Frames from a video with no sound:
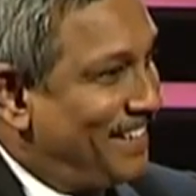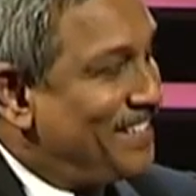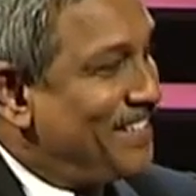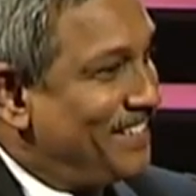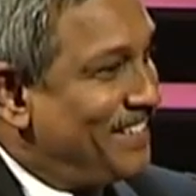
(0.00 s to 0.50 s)

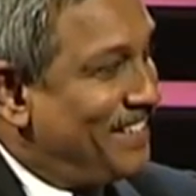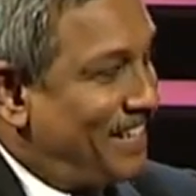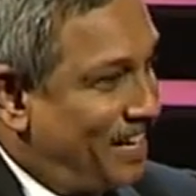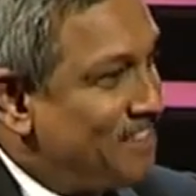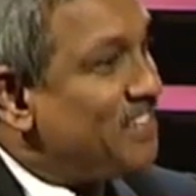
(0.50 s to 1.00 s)
That is
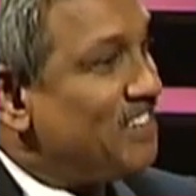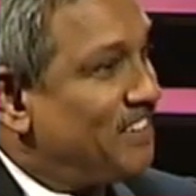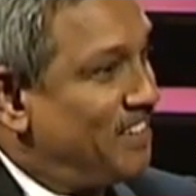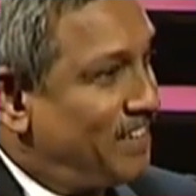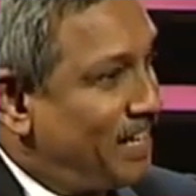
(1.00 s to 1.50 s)
unwritten
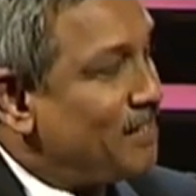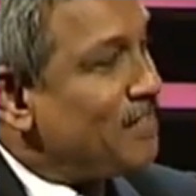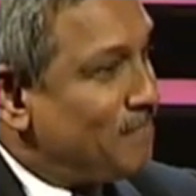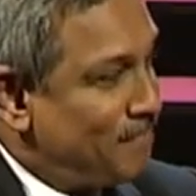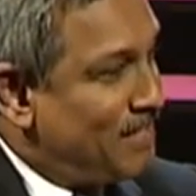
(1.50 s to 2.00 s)
contract
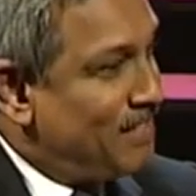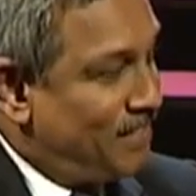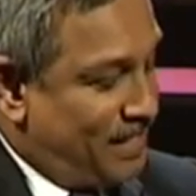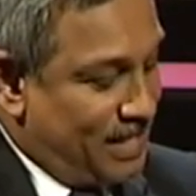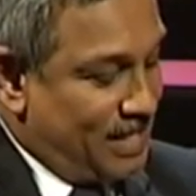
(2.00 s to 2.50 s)

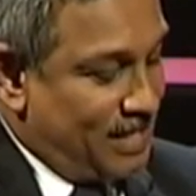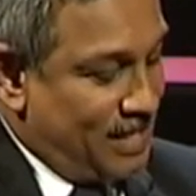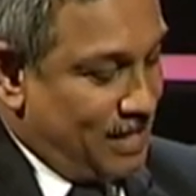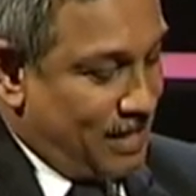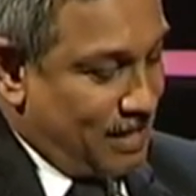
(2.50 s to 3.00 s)
with the
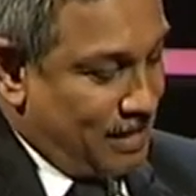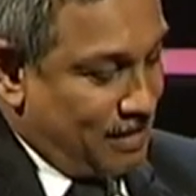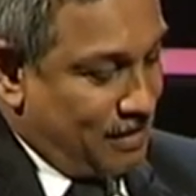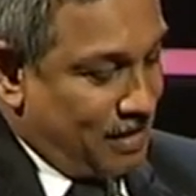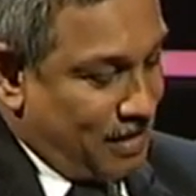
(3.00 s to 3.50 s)

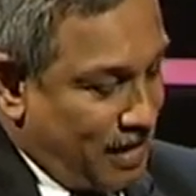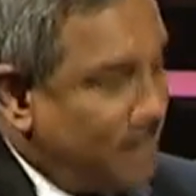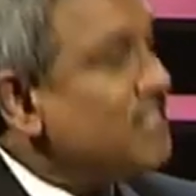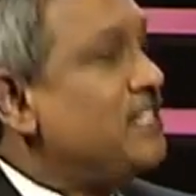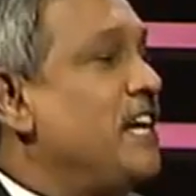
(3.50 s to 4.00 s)

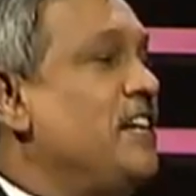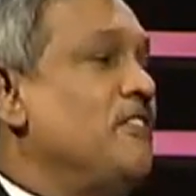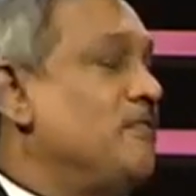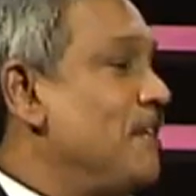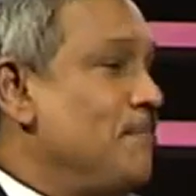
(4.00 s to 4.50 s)
understanding
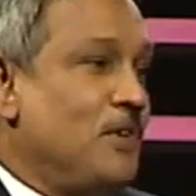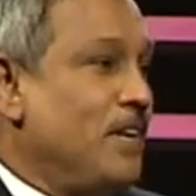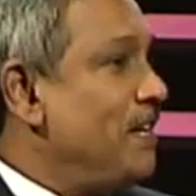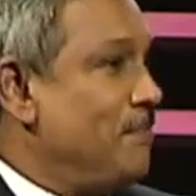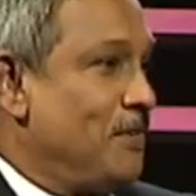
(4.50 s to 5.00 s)
of the
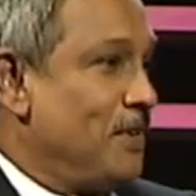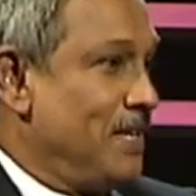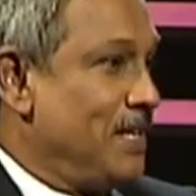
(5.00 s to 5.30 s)
employer and employee.